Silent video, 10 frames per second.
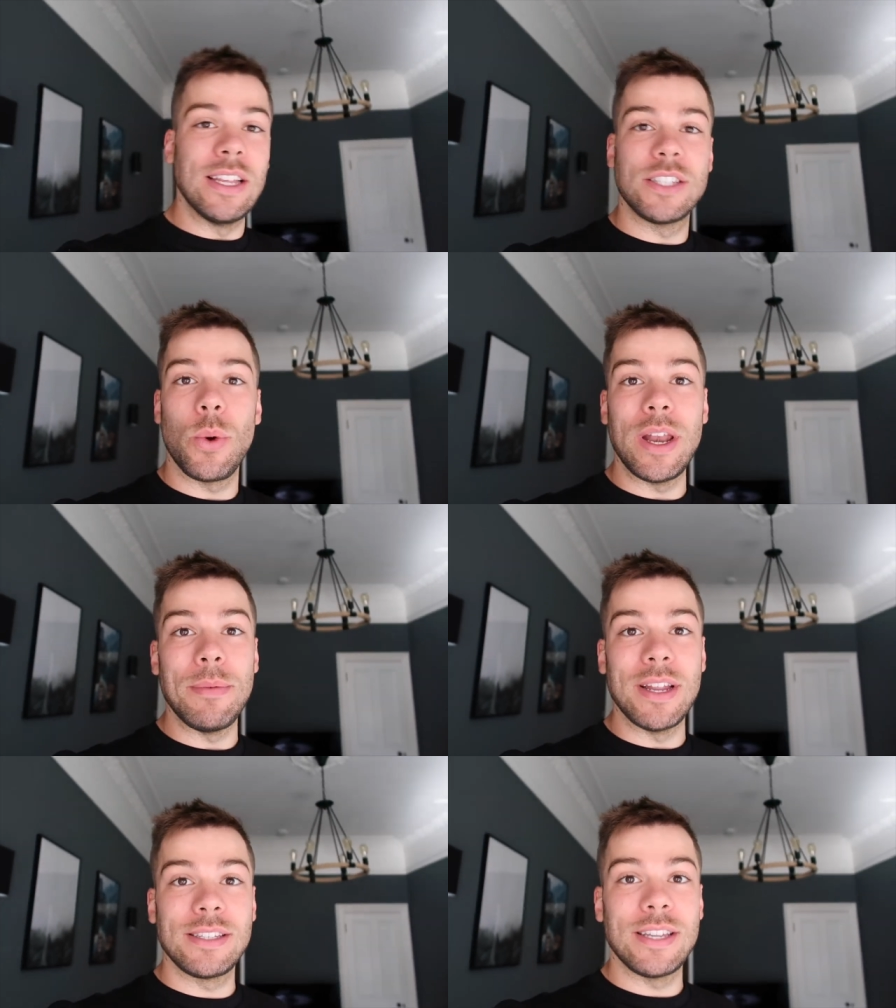and it's 20
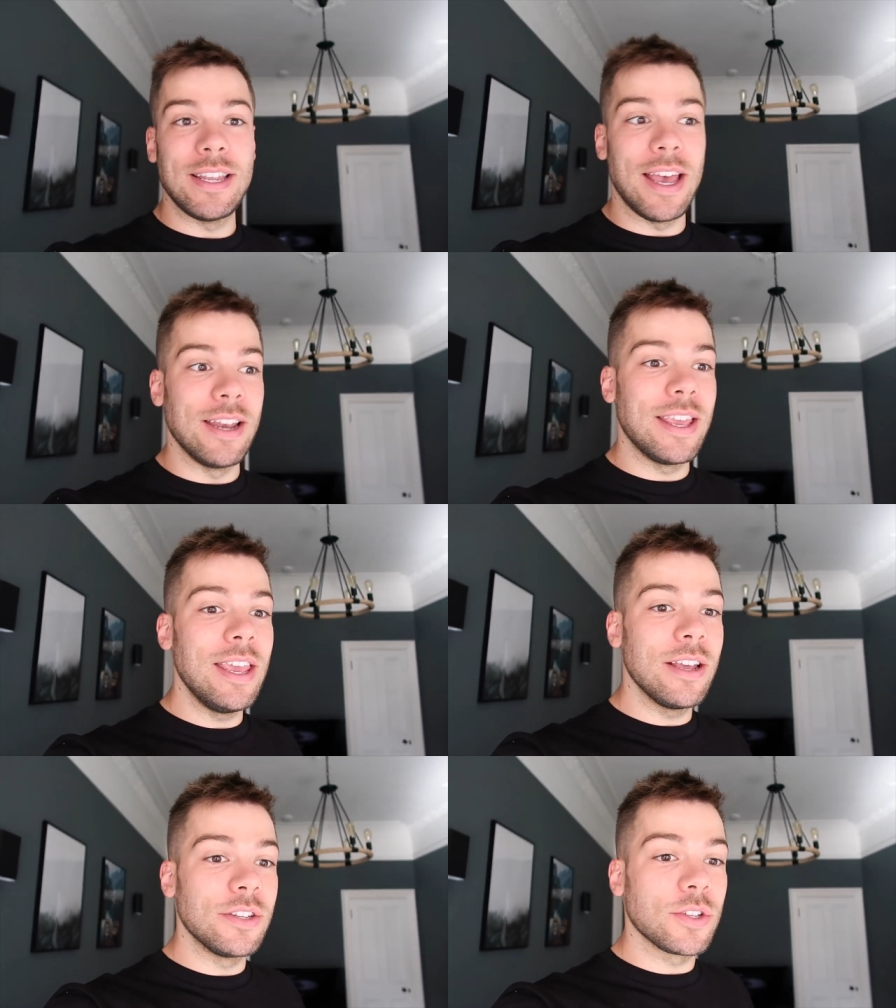minutes to 10.
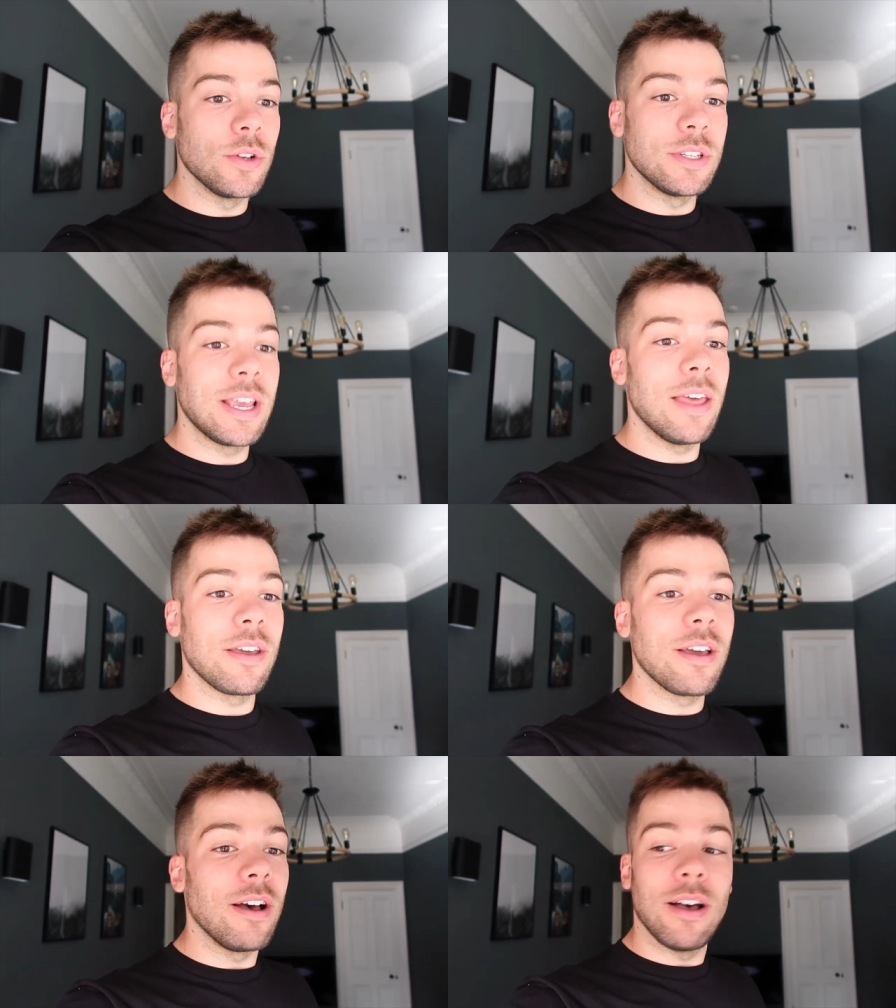Keegan has gone to get
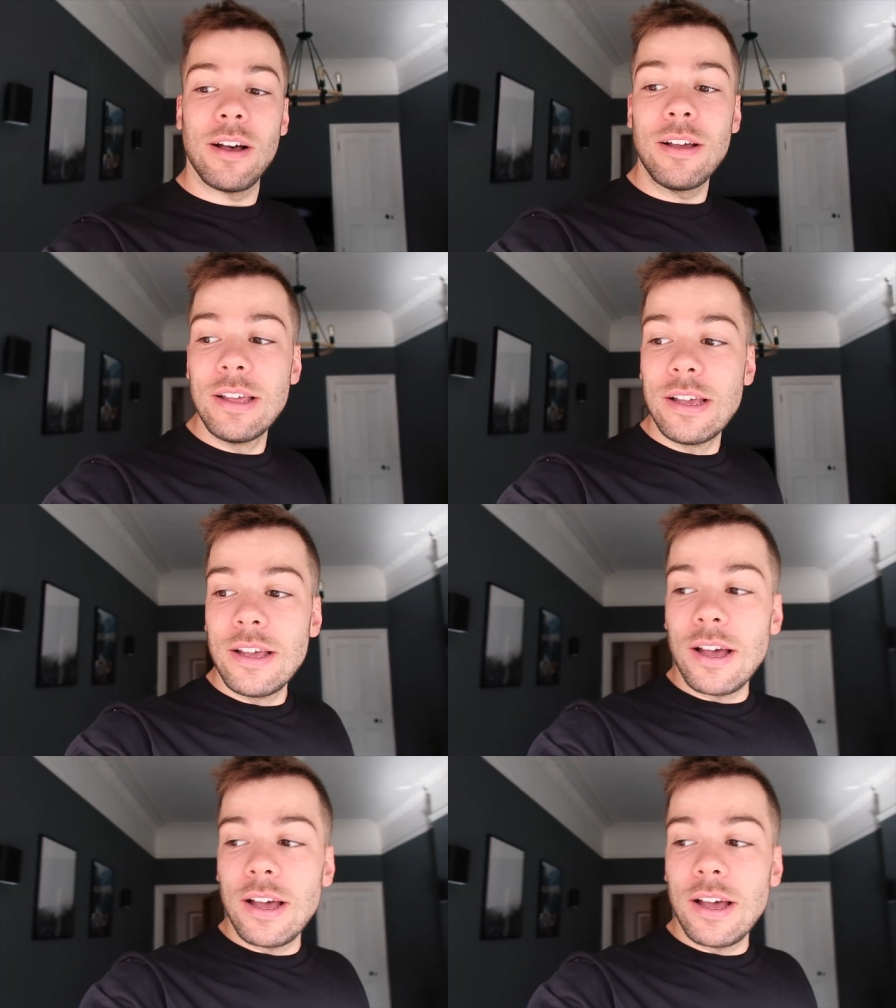the car.